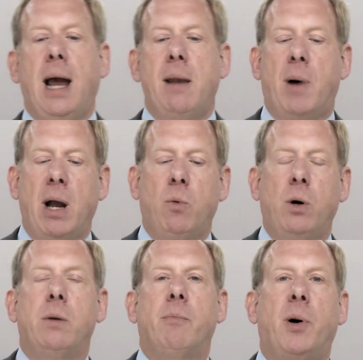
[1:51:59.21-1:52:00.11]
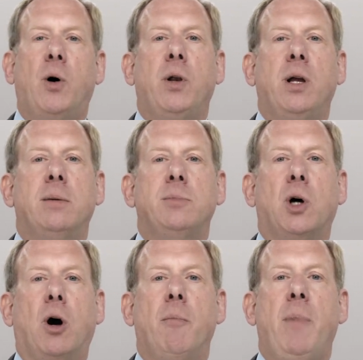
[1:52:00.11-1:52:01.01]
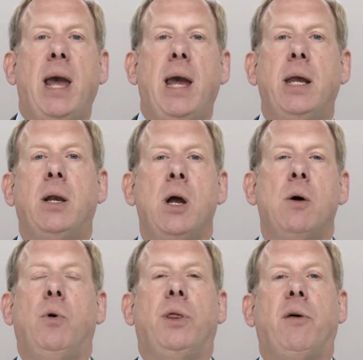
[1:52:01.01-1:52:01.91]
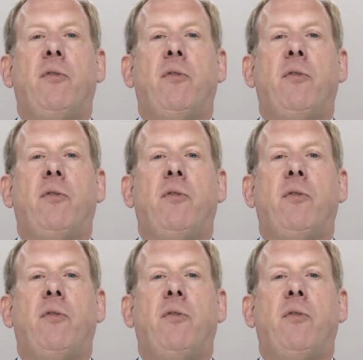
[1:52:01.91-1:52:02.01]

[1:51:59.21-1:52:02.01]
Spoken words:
and my wooden podiums are made with a